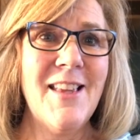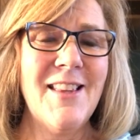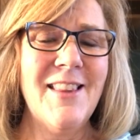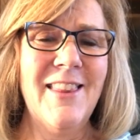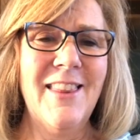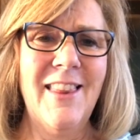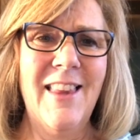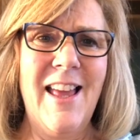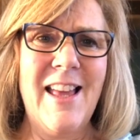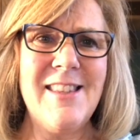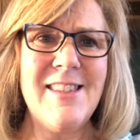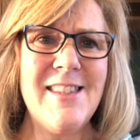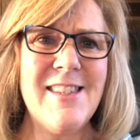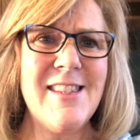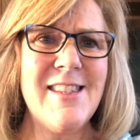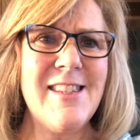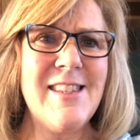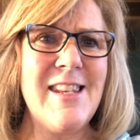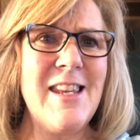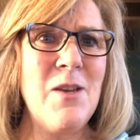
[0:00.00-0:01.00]
Let's
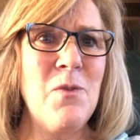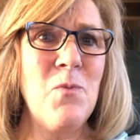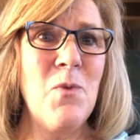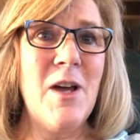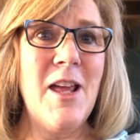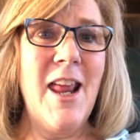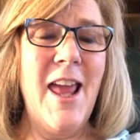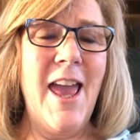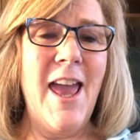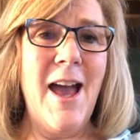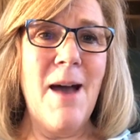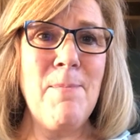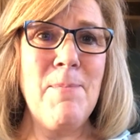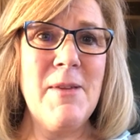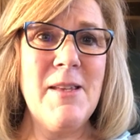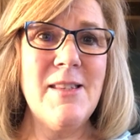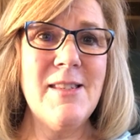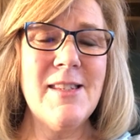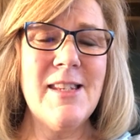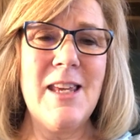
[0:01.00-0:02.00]
see what happens.